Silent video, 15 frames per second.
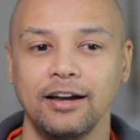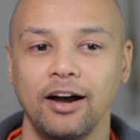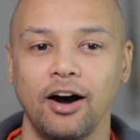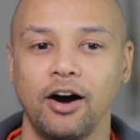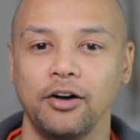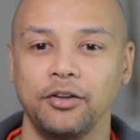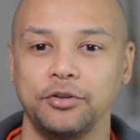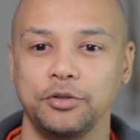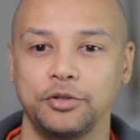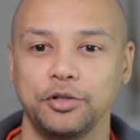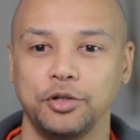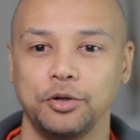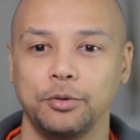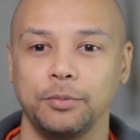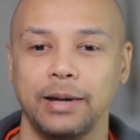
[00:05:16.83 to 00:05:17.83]
on
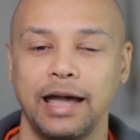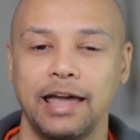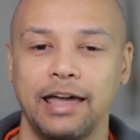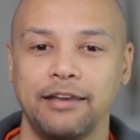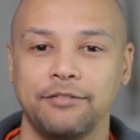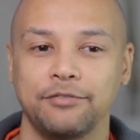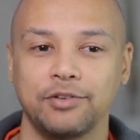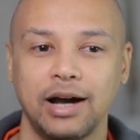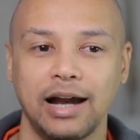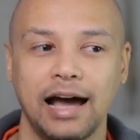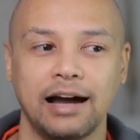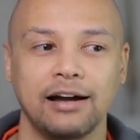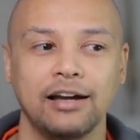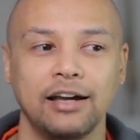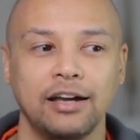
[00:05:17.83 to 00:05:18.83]
YouTube, and
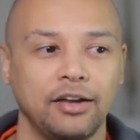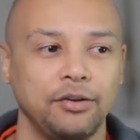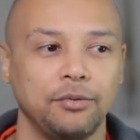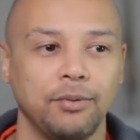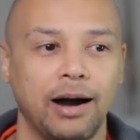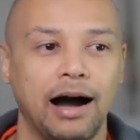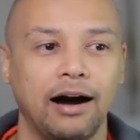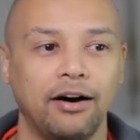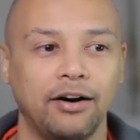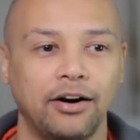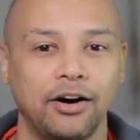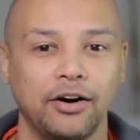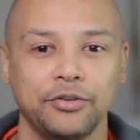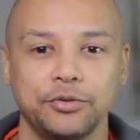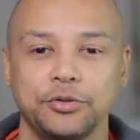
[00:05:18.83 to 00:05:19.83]
voila, you are
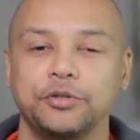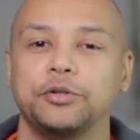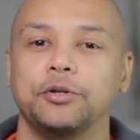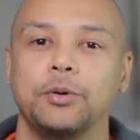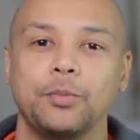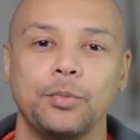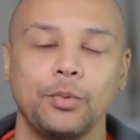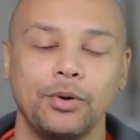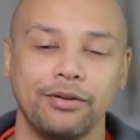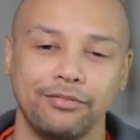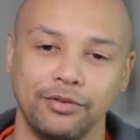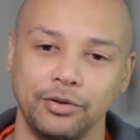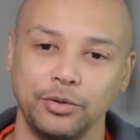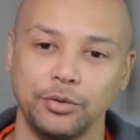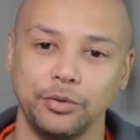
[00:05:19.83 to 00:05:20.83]
on YouTube
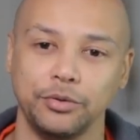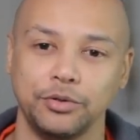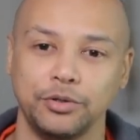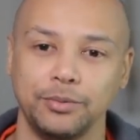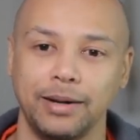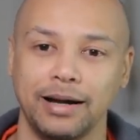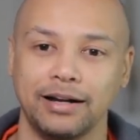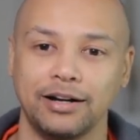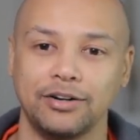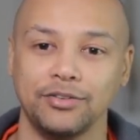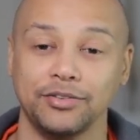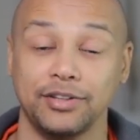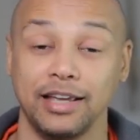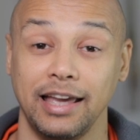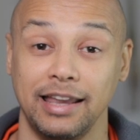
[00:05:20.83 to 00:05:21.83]
with a new YouTube
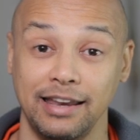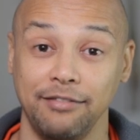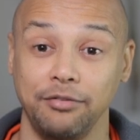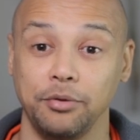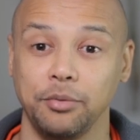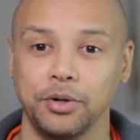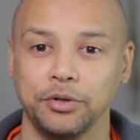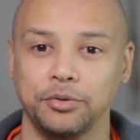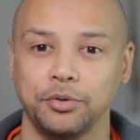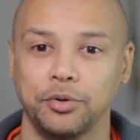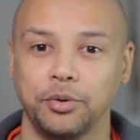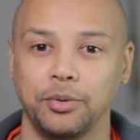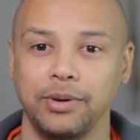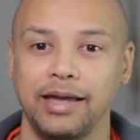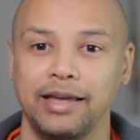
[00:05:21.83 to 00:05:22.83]
account. And if you want to
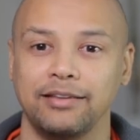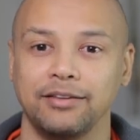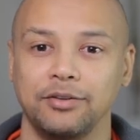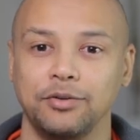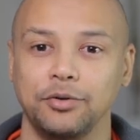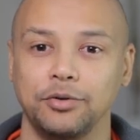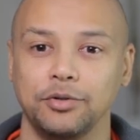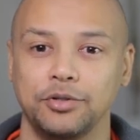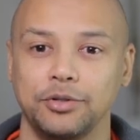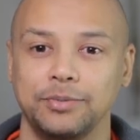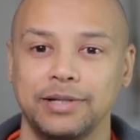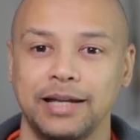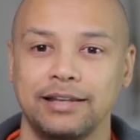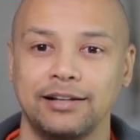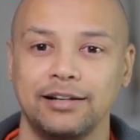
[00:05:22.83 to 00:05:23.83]
create a new YouTube
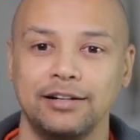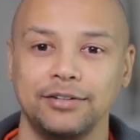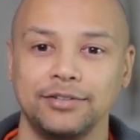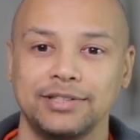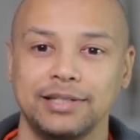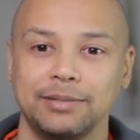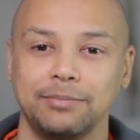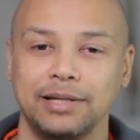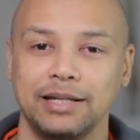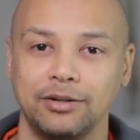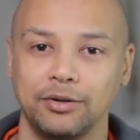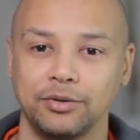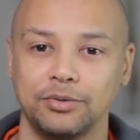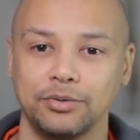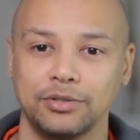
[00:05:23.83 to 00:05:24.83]
channel, you simply
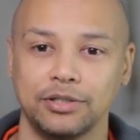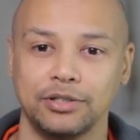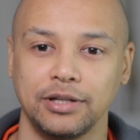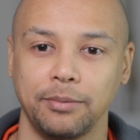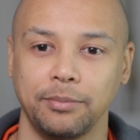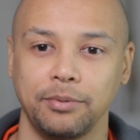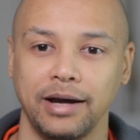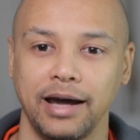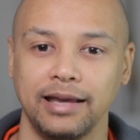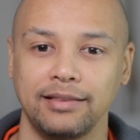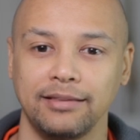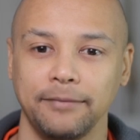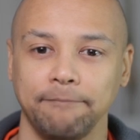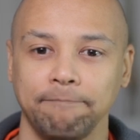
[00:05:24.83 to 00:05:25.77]
go to the top right,